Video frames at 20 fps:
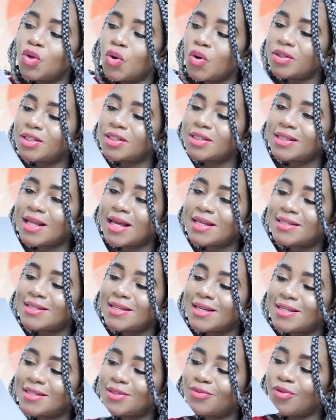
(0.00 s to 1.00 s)
note that
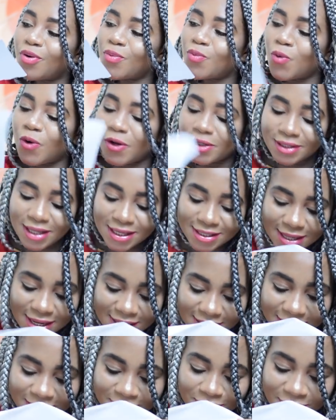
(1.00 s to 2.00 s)
says from Walters and
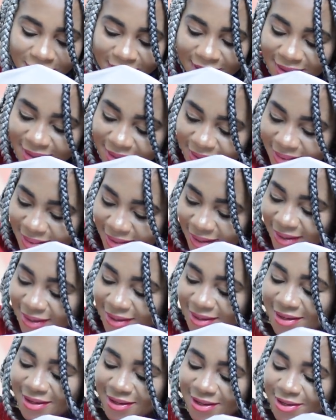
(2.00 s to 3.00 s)
Emma. Thank
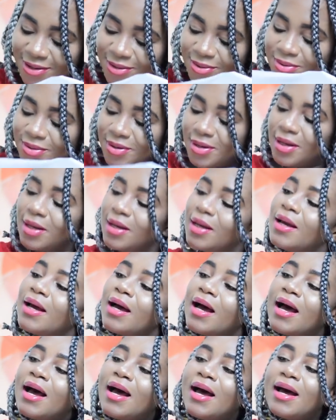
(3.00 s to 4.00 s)
you.
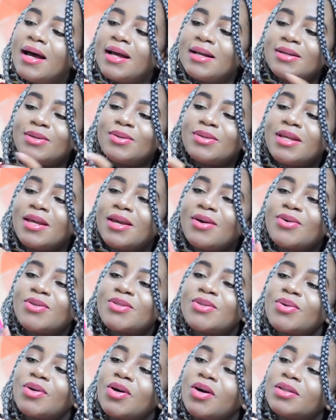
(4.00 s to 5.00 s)
And they
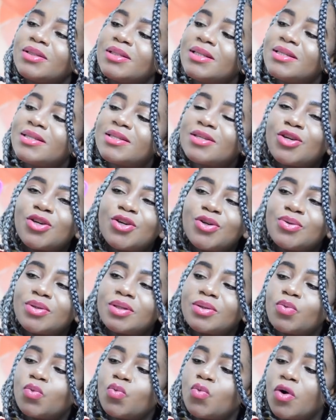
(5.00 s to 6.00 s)
also got this
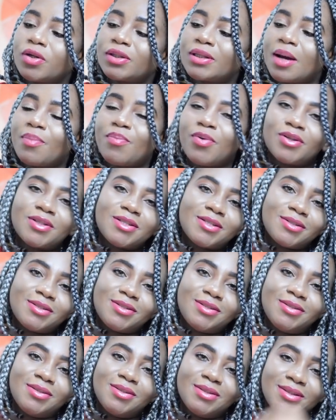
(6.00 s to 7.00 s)
cute water
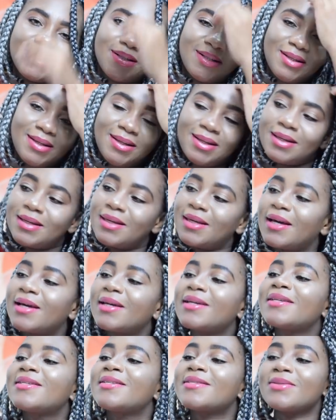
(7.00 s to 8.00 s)
bottle. Yeah,
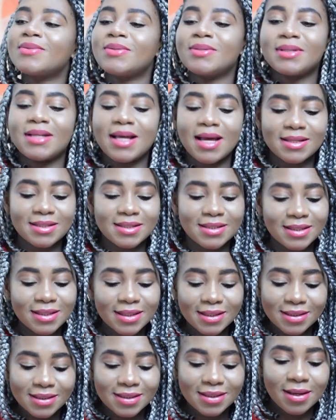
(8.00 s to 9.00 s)
so that's
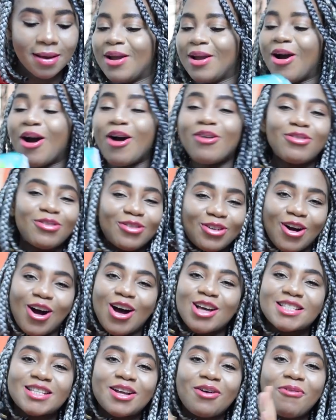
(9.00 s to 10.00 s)
it. Of
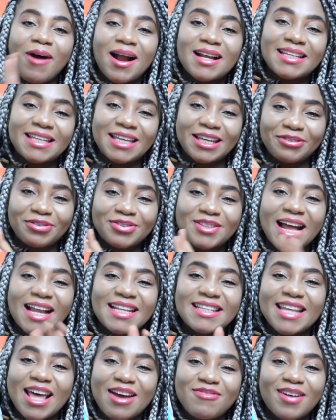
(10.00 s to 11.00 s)
course, the one gift
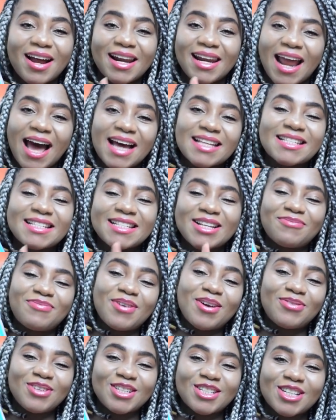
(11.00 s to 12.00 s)
that never lacks in a
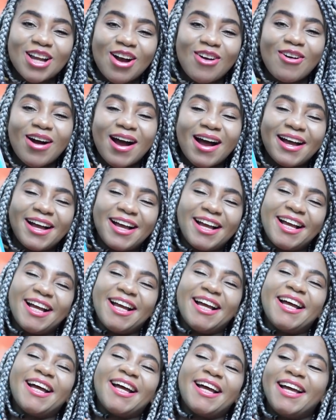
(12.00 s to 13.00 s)
baby shower
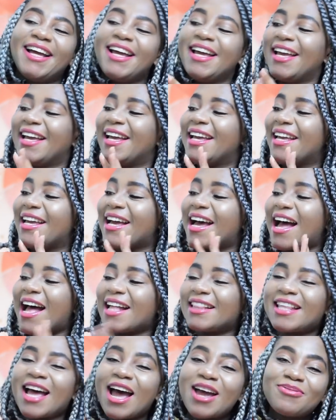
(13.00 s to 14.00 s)

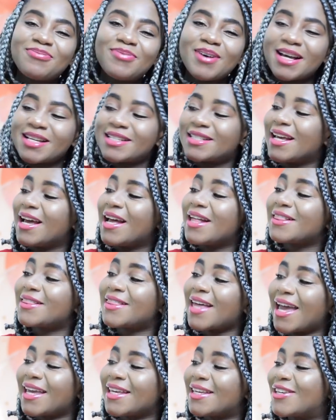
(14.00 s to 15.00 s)
are diapers.
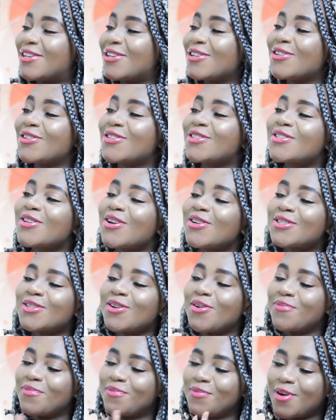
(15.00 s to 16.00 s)
Thank you so,
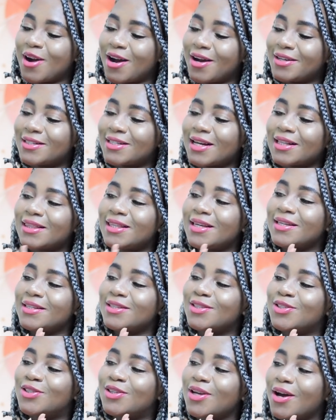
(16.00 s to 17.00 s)
so much. I
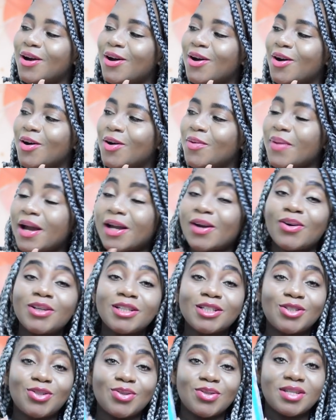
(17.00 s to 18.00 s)
think my
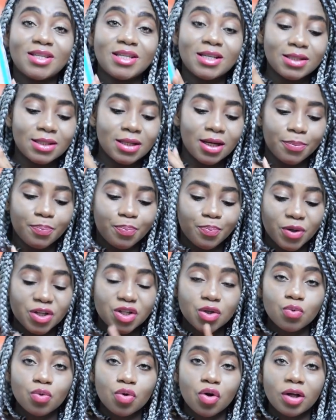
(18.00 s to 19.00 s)
colleague Justine, the
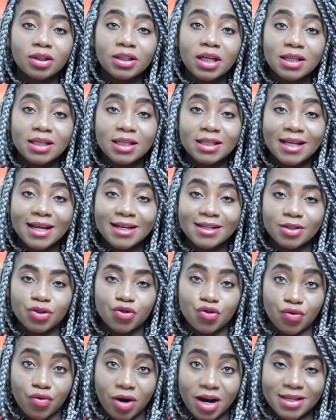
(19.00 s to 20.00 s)
person who got the
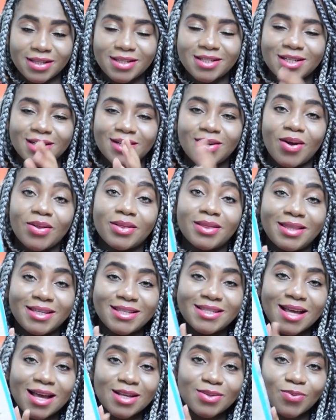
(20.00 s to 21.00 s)
knitted dress, she got
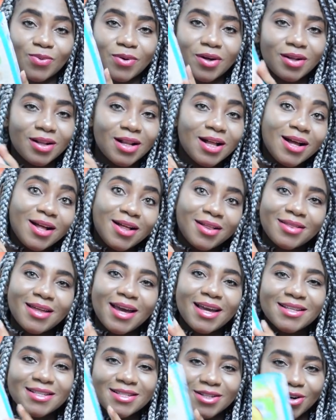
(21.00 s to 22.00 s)
this as well.
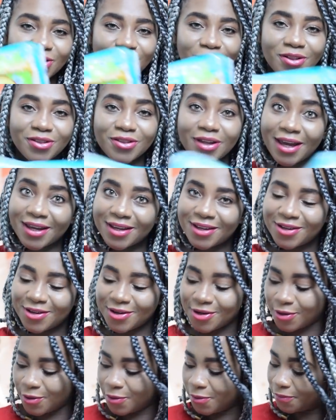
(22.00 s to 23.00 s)
Thanks, girl. Thank
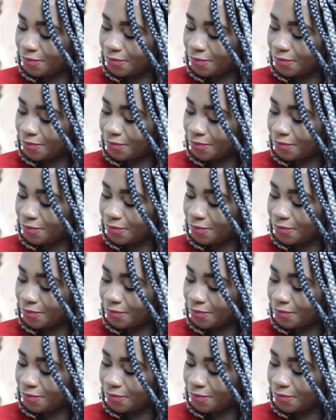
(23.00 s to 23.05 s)
you.